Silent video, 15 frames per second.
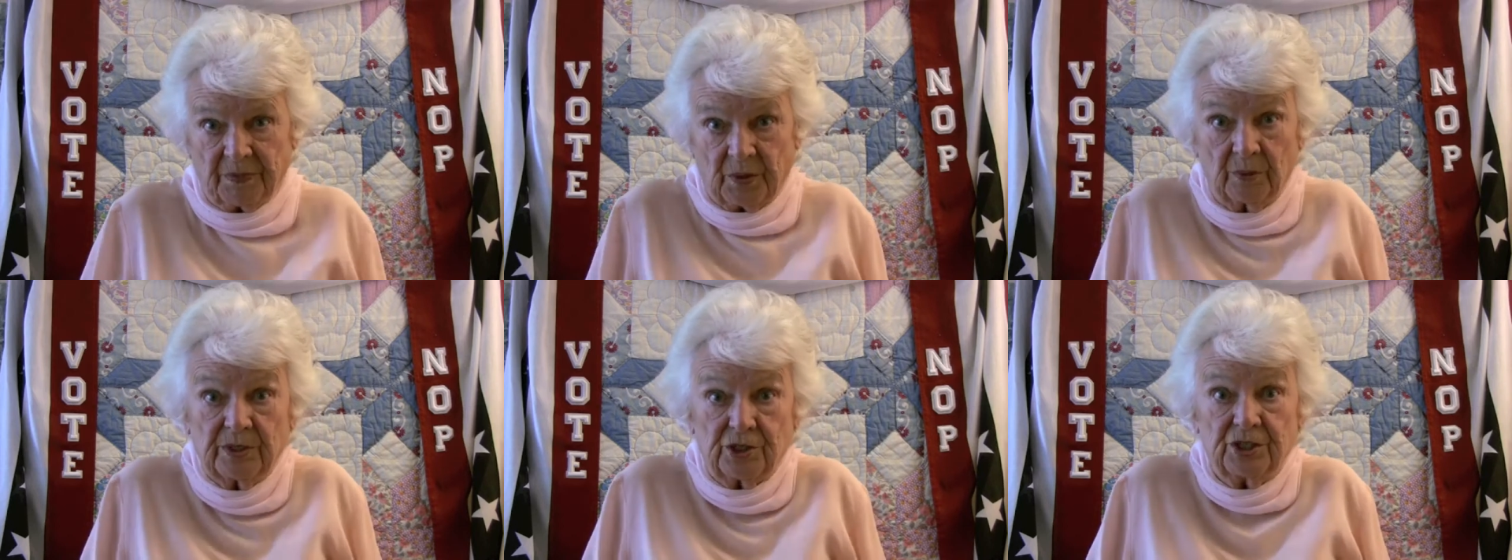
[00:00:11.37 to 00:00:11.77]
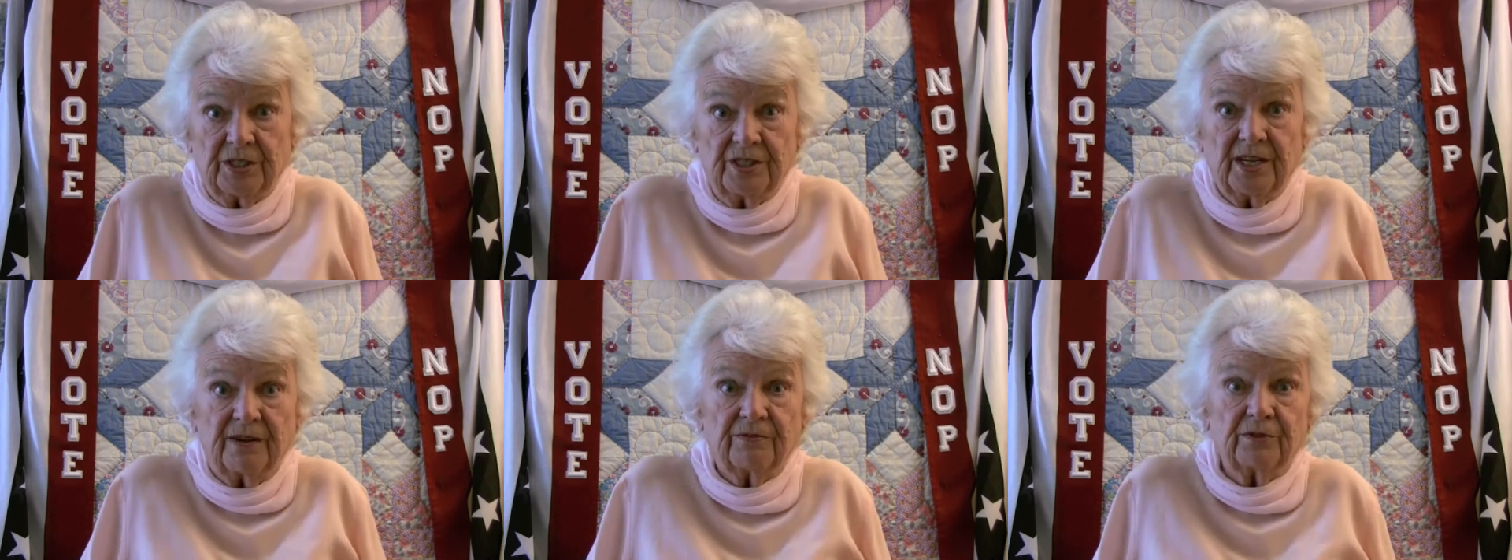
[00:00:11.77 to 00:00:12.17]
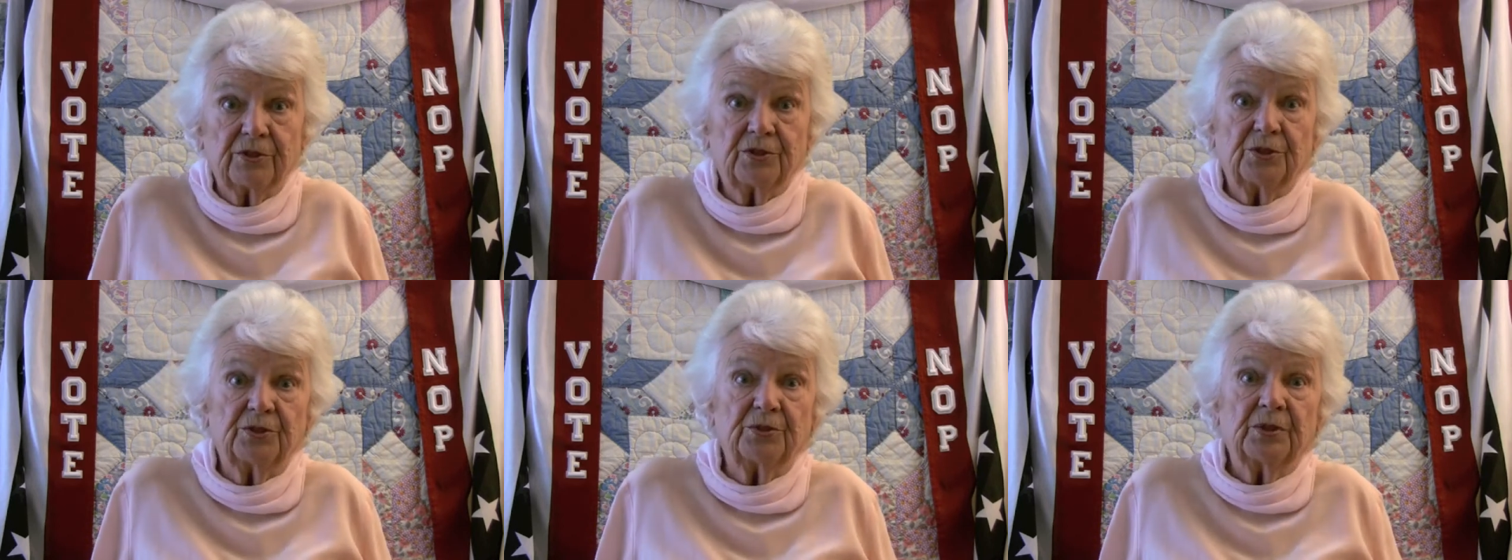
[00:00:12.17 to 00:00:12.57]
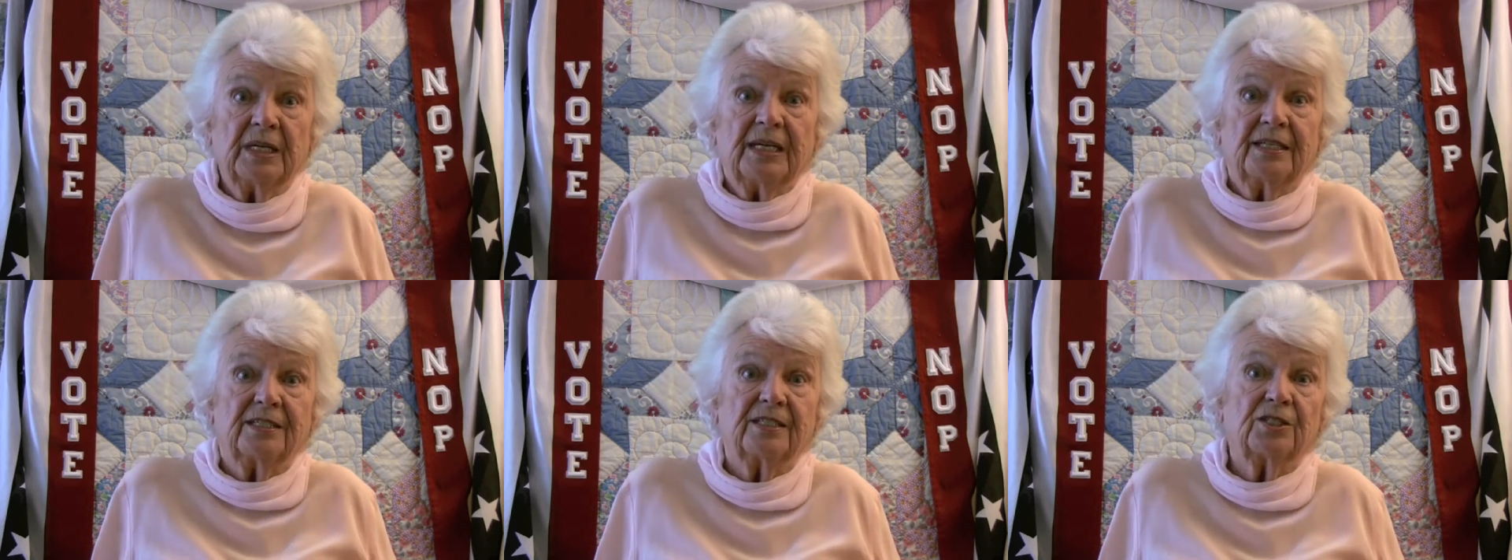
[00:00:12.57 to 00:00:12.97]
which endeavor to
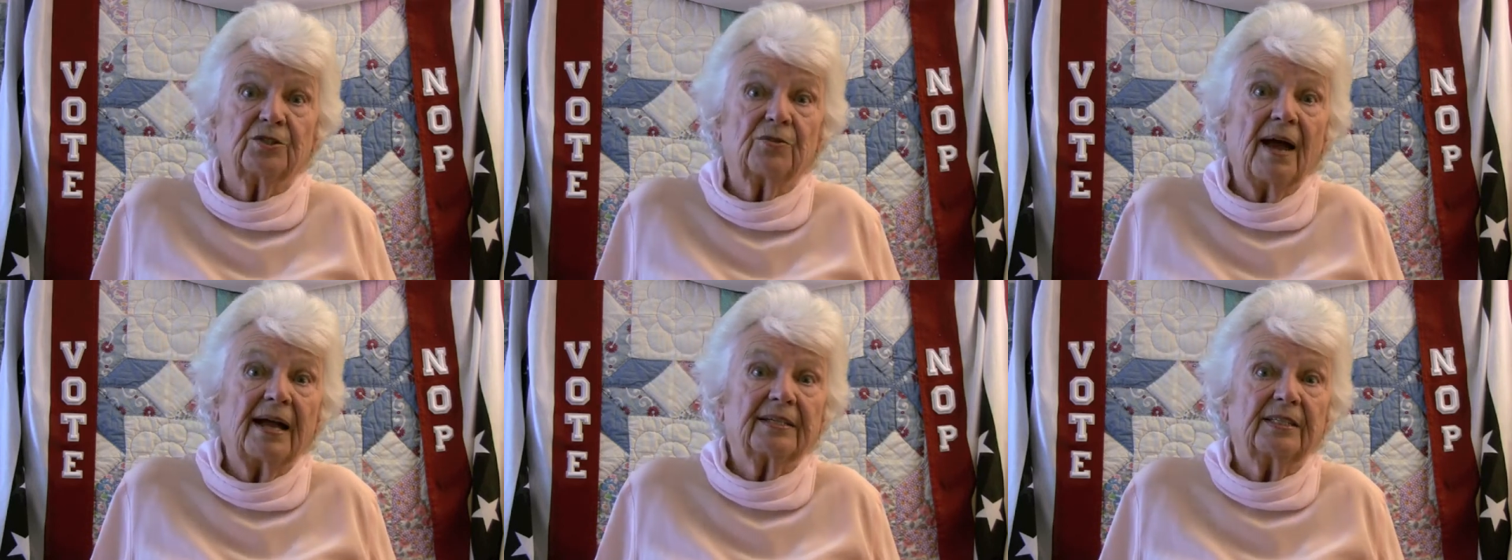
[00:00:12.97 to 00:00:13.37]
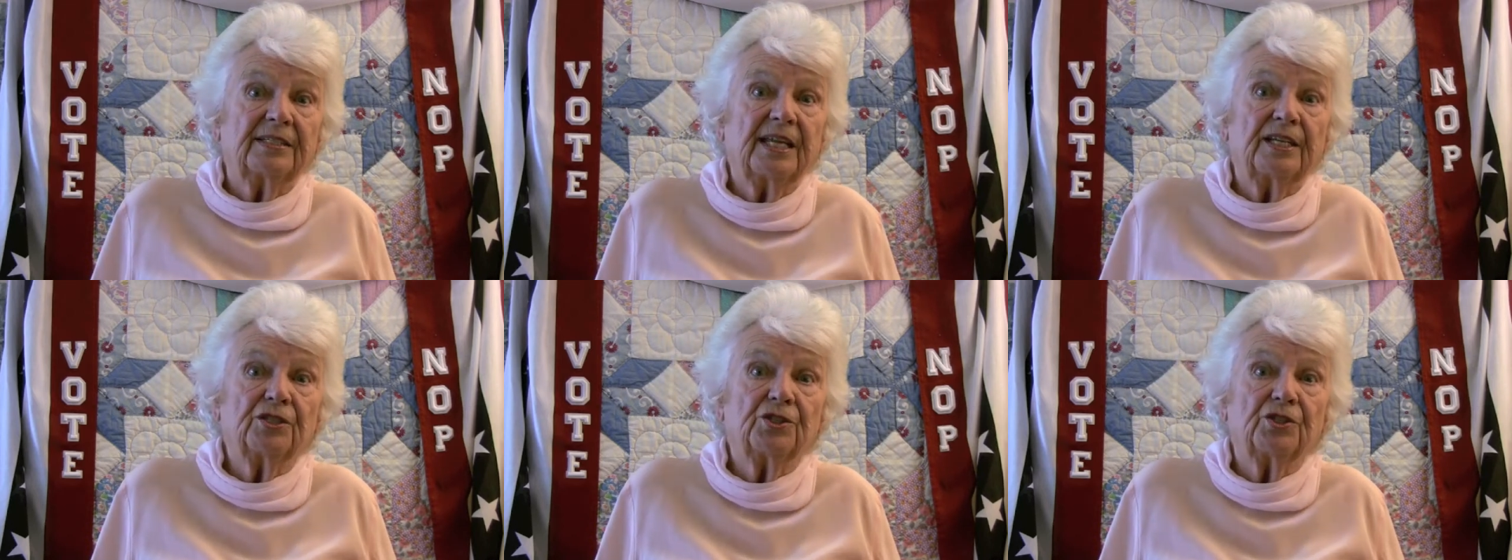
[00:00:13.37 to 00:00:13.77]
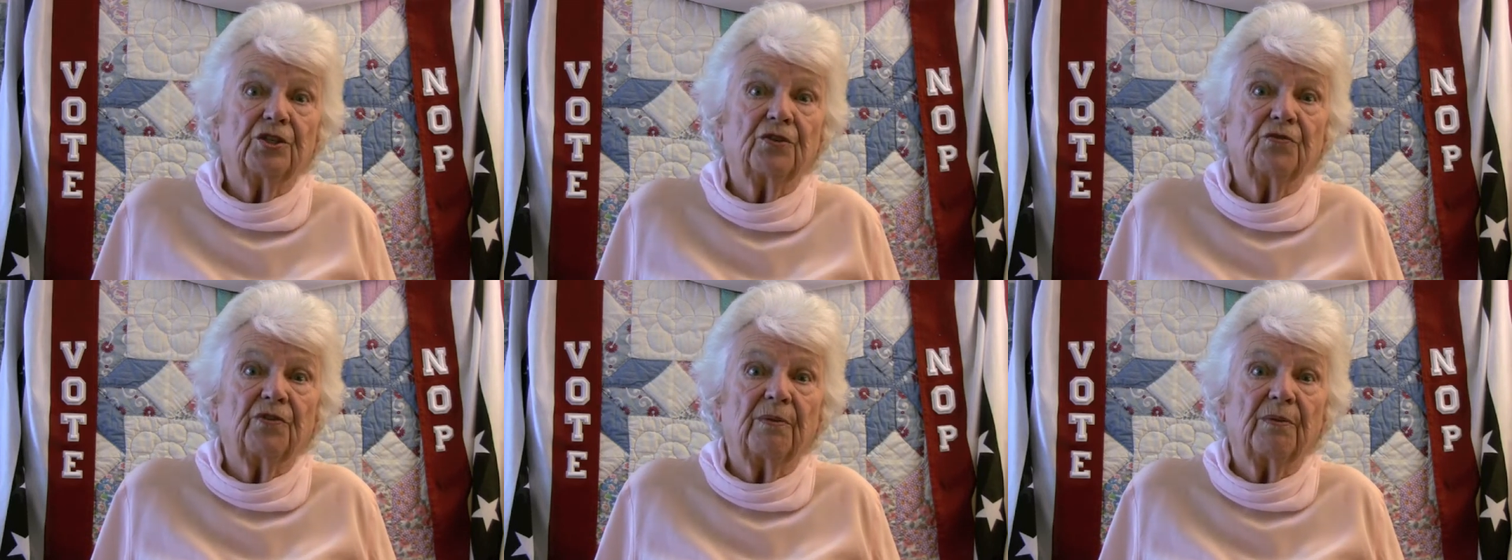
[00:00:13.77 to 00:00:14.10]
distract attention